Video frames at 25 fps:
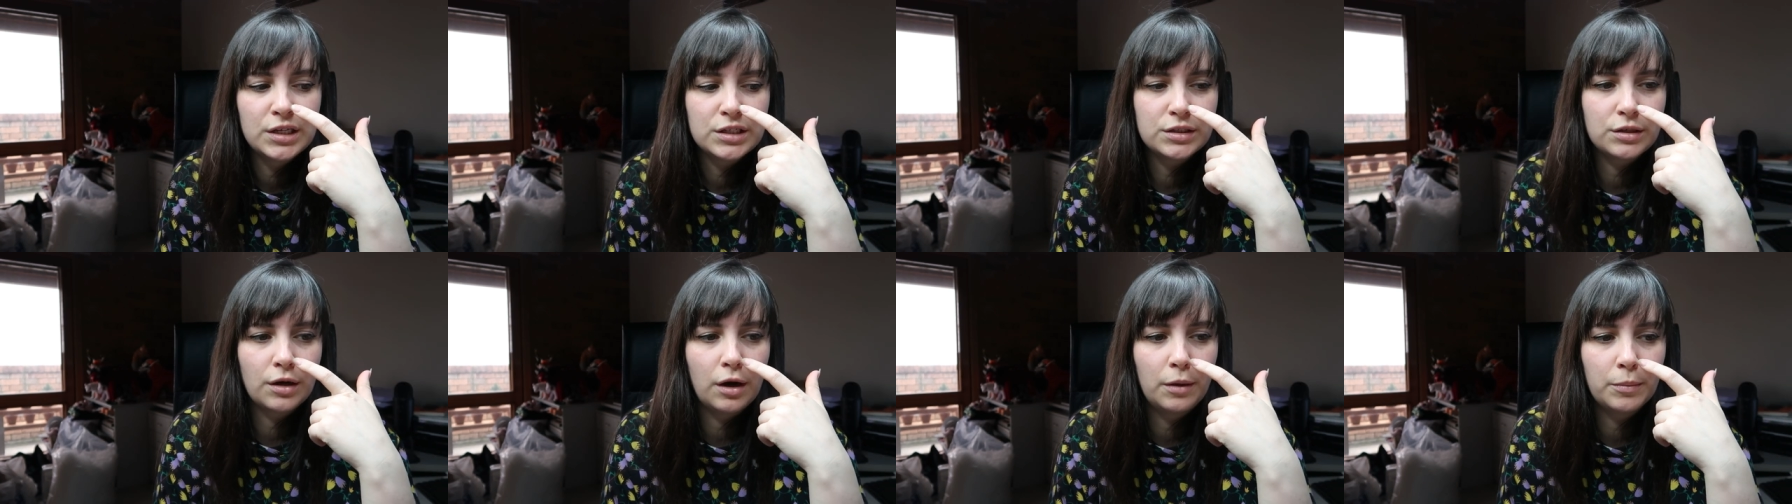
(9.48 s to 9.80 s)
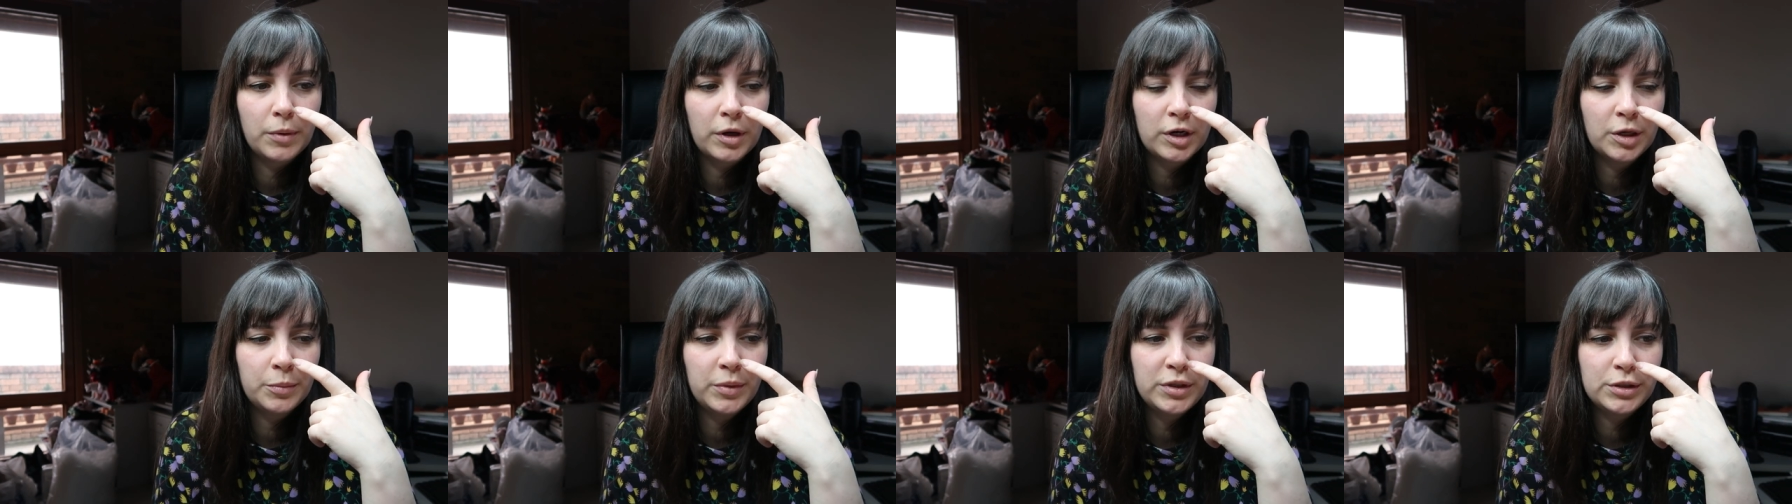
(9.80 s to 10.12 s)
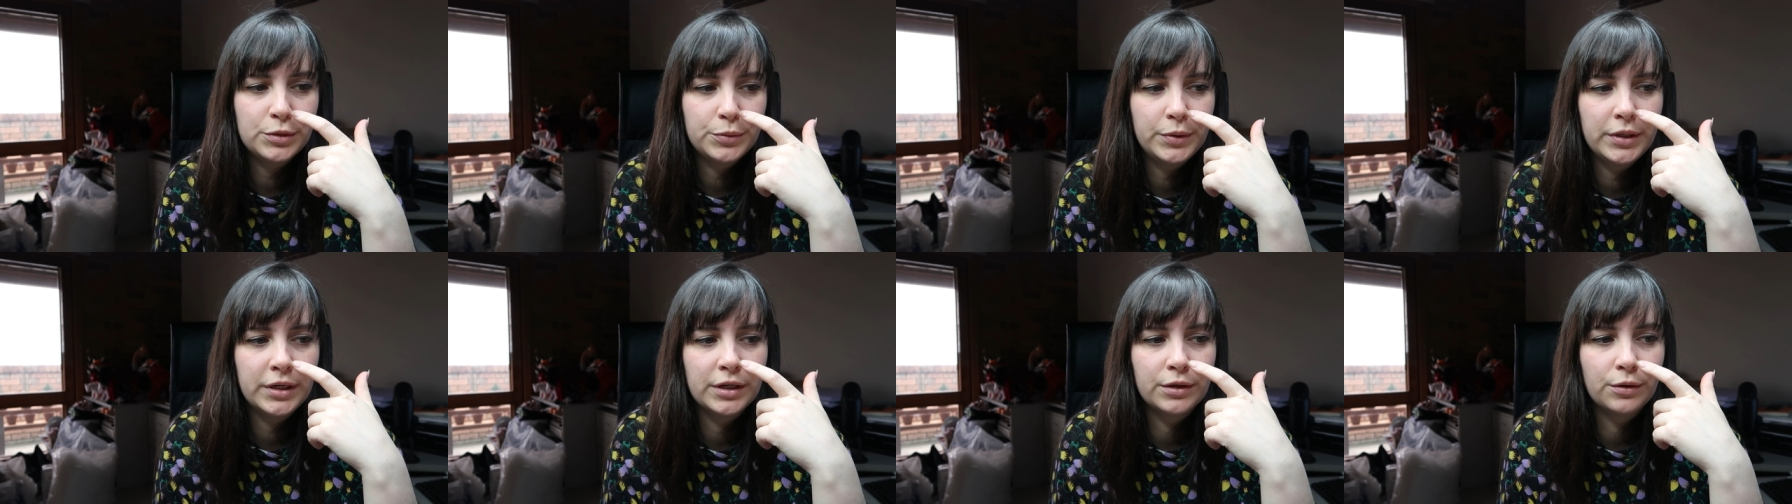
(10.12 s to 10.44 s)
So I'm going to be
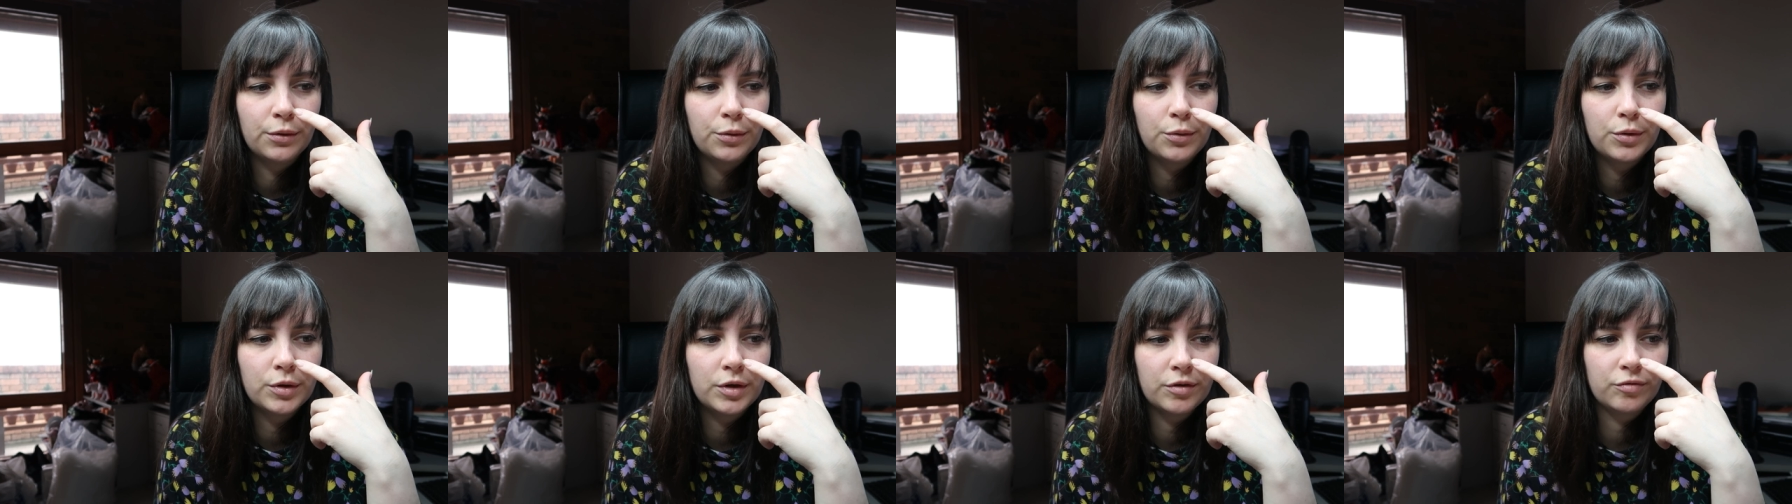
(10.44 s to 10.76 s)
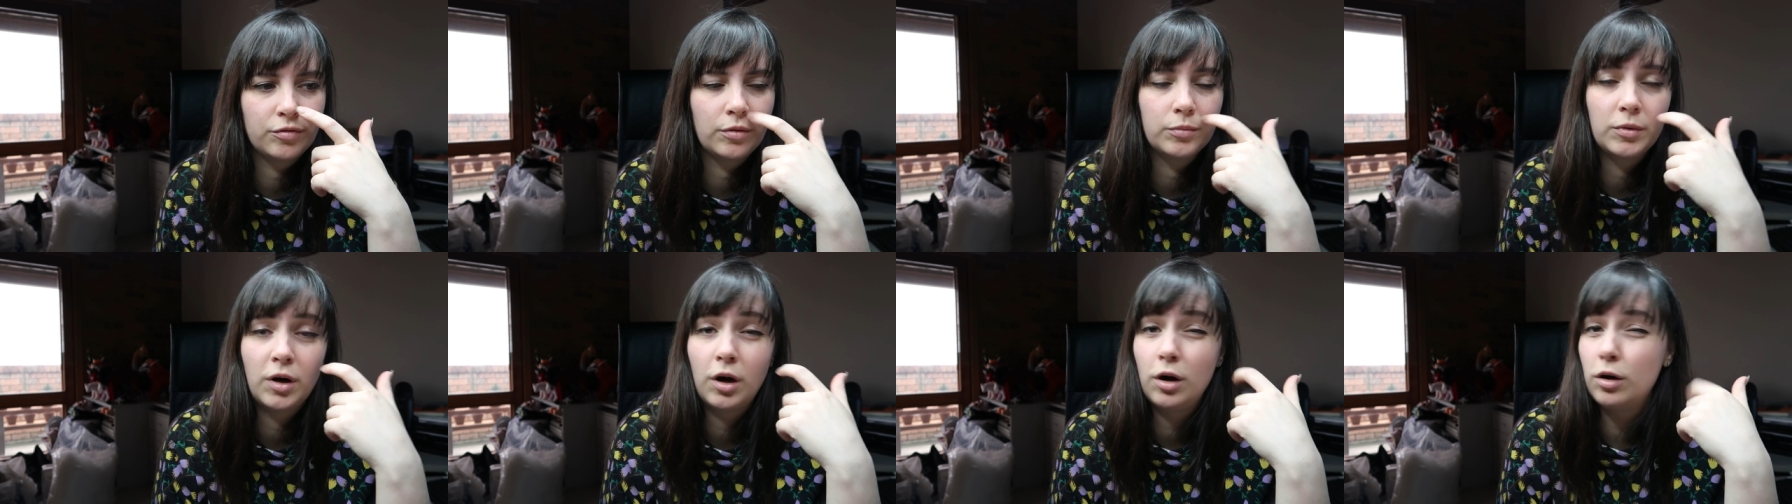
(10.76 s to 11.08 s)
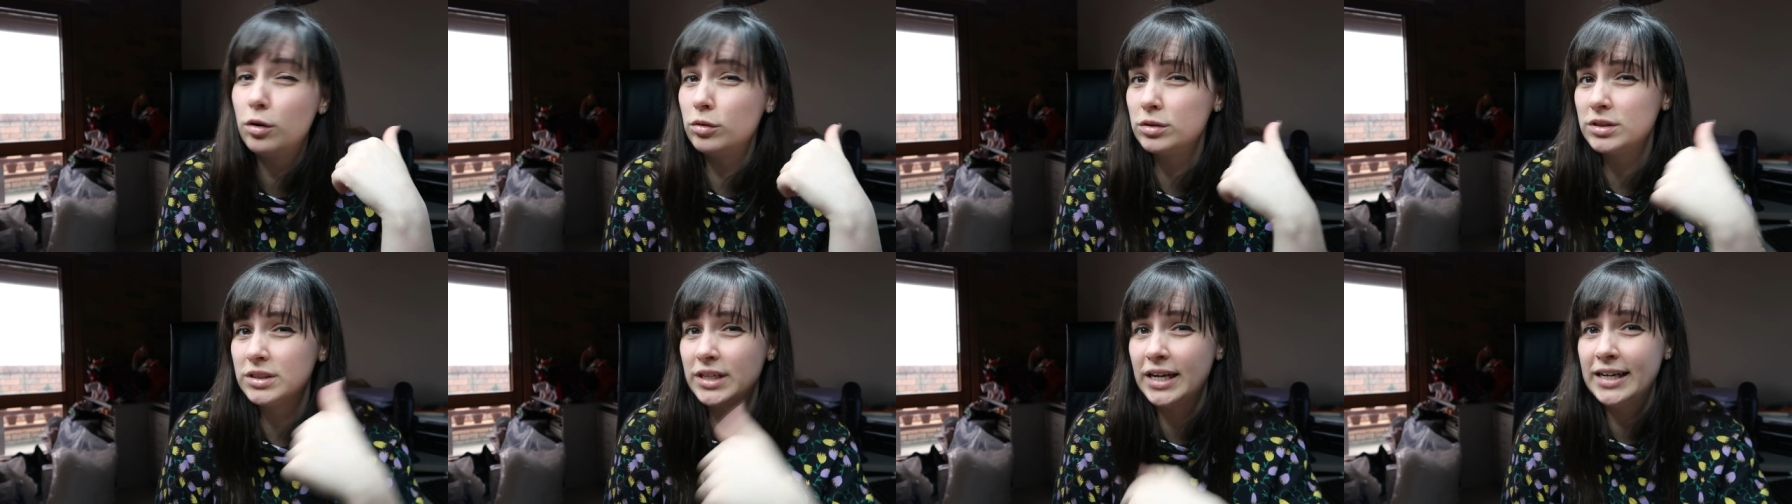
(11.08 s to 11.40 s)
doing an order from the
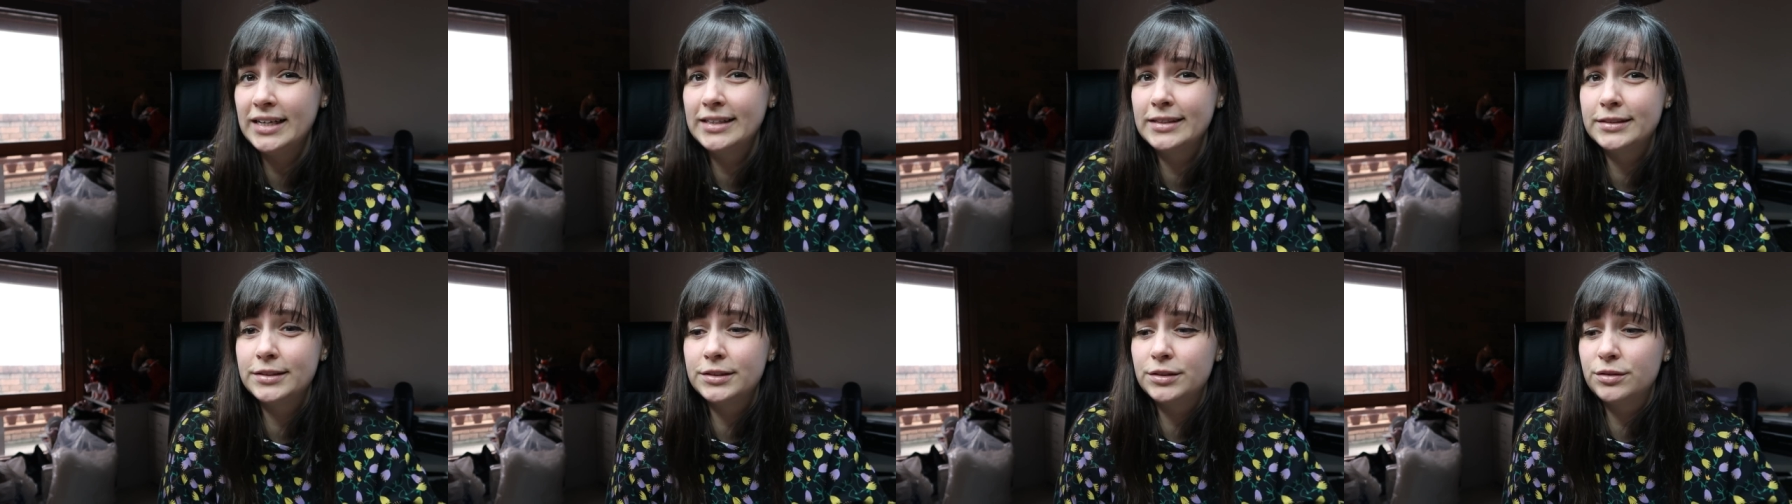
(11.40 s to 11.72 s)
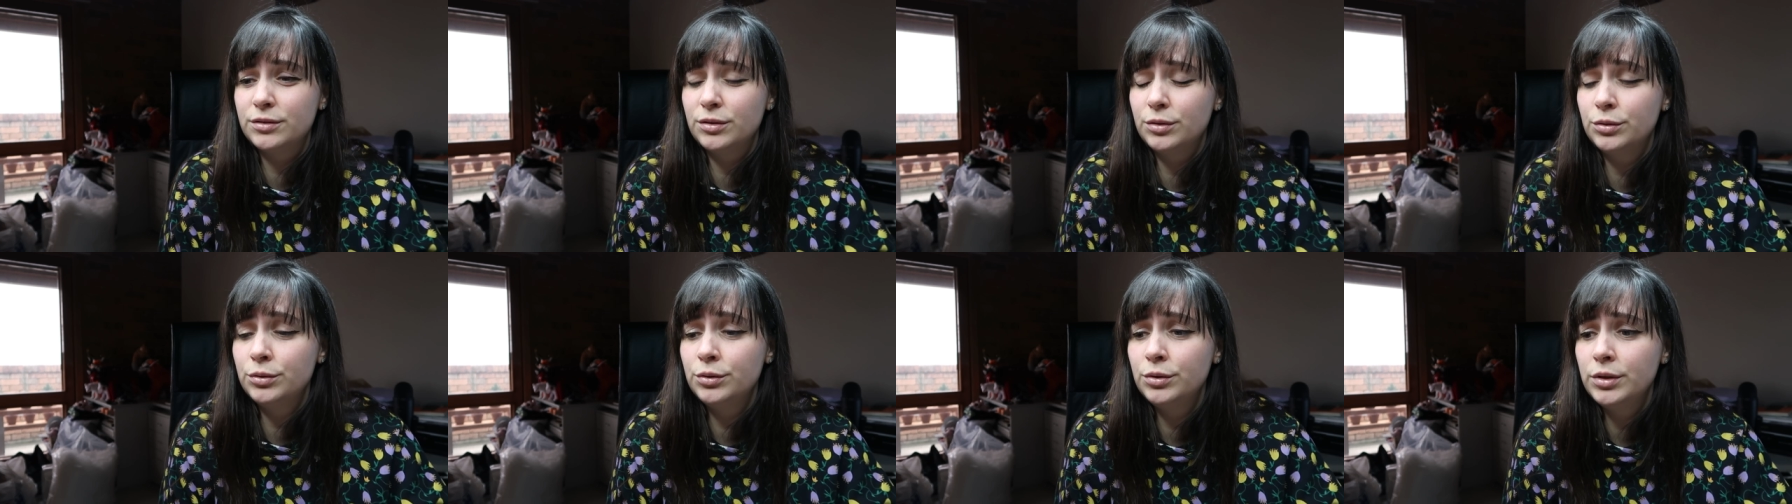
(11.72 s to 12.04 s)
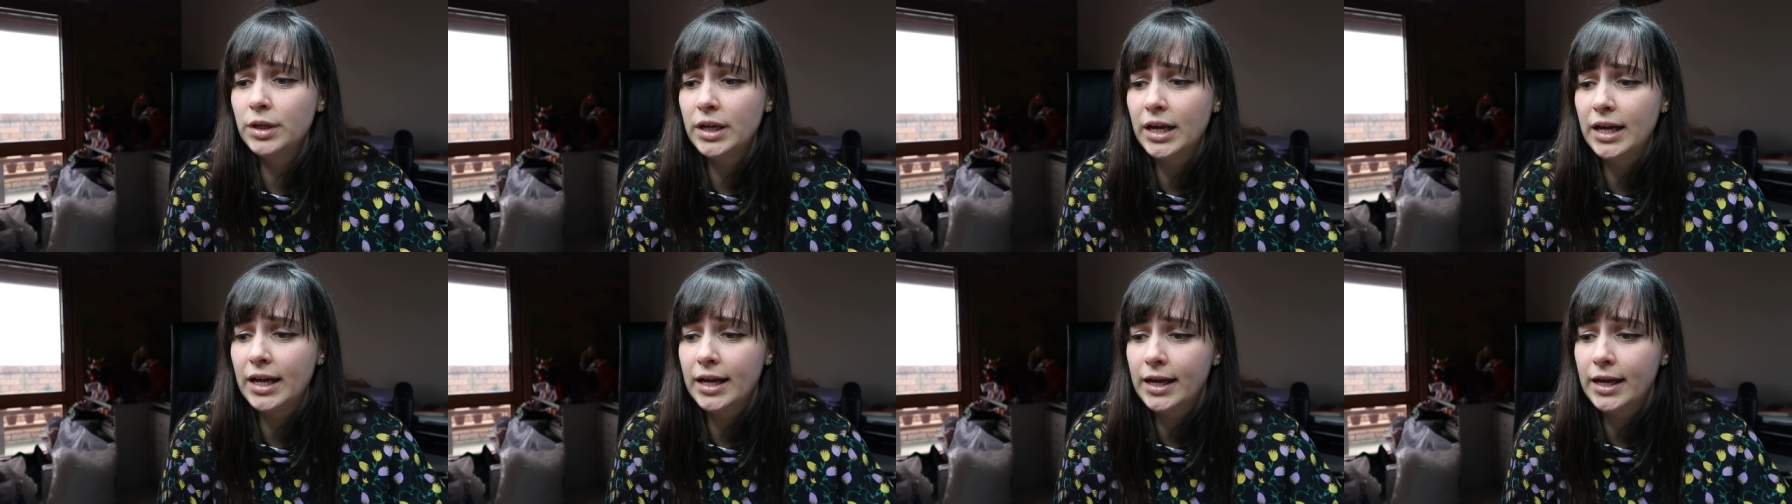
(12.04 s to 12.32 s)
wholesaler soon